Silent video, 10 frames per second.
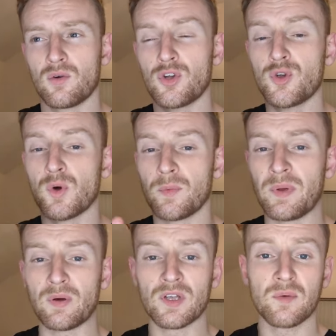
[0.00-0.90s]
or you want to
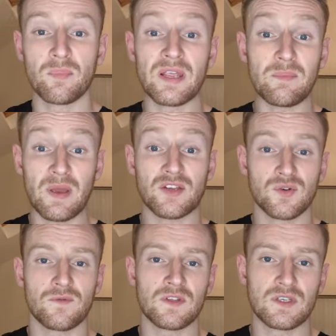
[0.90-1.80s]
build a complete
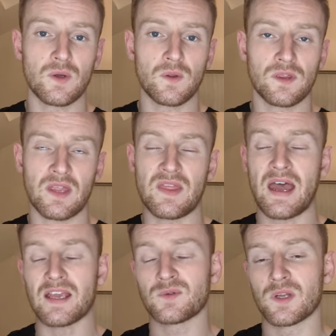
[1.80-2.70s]
picture of the tooth, then
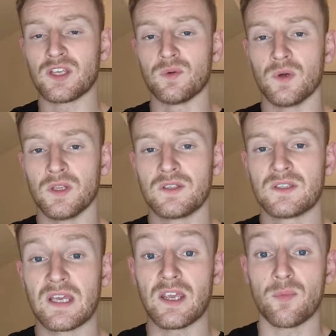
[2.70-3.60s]
that is when you would
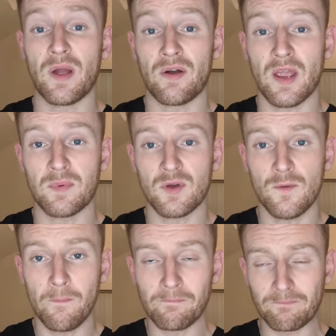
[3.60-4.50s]
take your
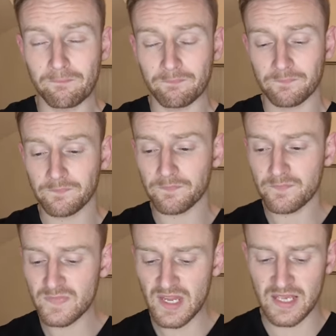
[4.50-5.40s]
periapical.
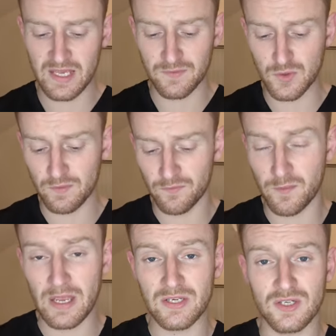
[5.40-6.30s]
It gives you
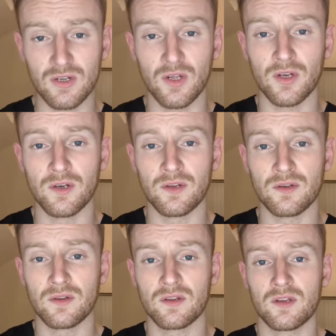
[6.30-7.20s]
information
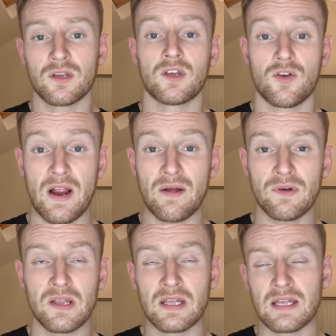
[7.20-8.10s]
on the
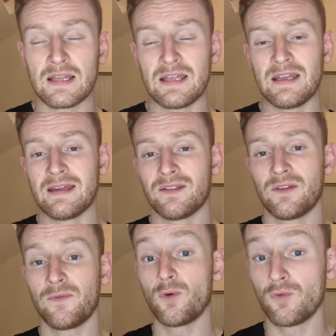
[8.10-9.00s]
crown,
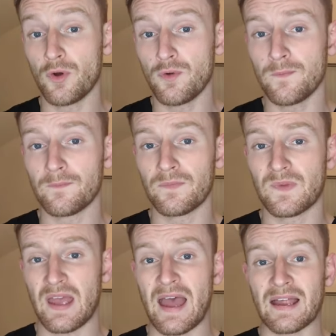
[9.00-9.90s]
the full root,
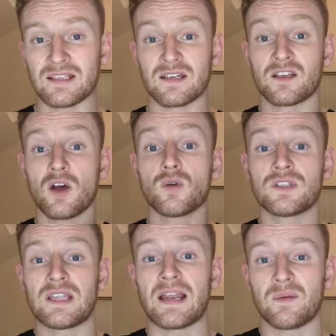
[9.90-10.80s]
and in a
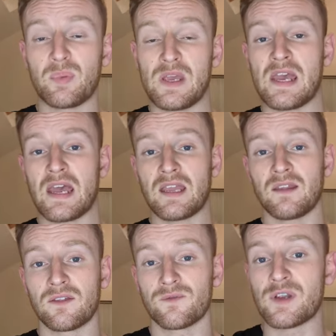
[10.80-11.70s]
gold standard
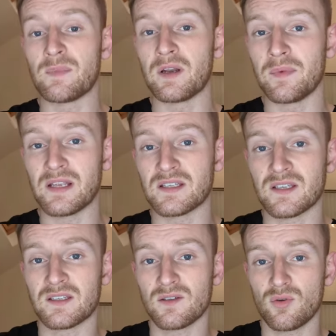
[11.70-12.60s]
PA, three
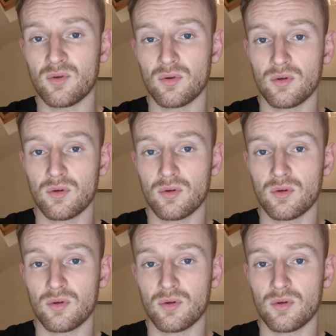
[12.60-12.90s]
millimeters,